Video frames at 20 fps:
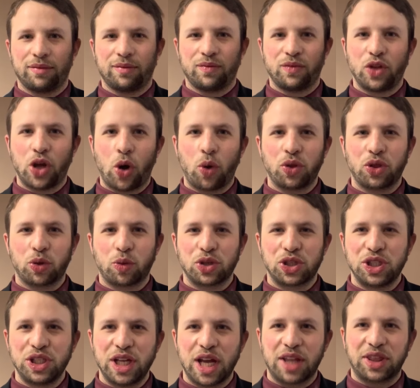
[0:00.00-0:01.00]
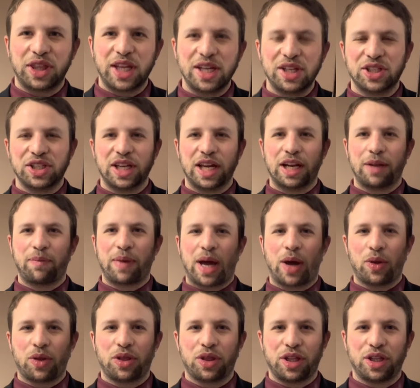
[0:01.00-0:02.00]
Note, there was nothing said
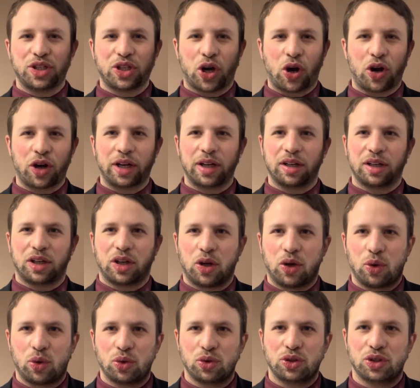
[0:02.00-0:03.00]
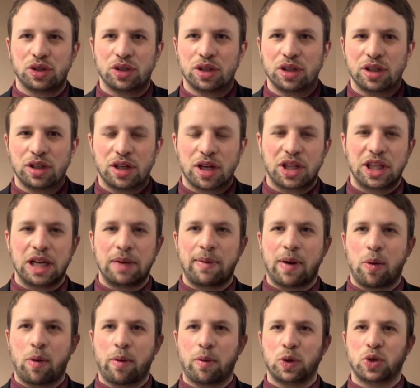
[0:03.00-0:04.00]
about the target goals. Nothing
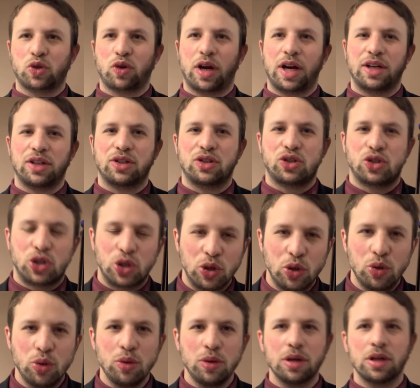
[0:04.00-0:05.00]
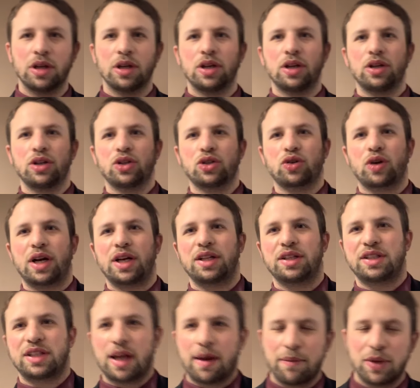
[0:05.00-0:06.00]
about what we're trying to do, trying to
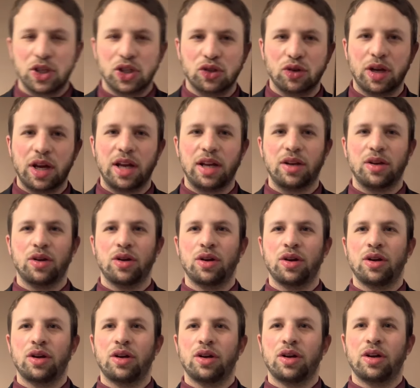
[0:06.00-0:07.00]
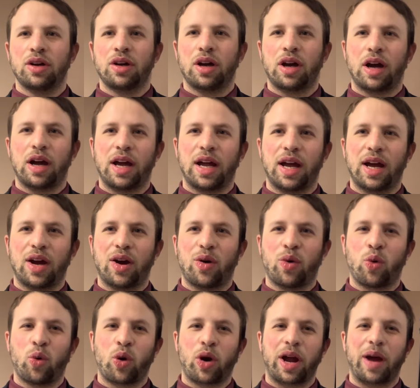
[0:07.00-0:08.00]
demonstrate,
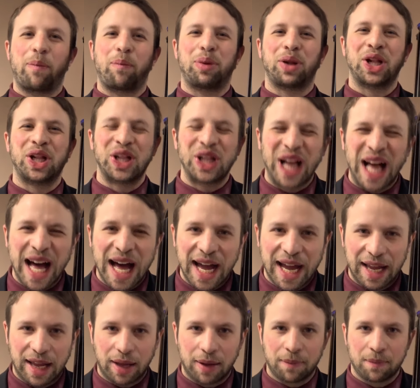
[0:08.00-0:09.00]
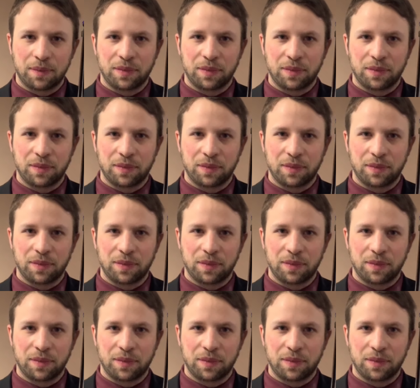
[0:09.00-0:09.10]
or apply,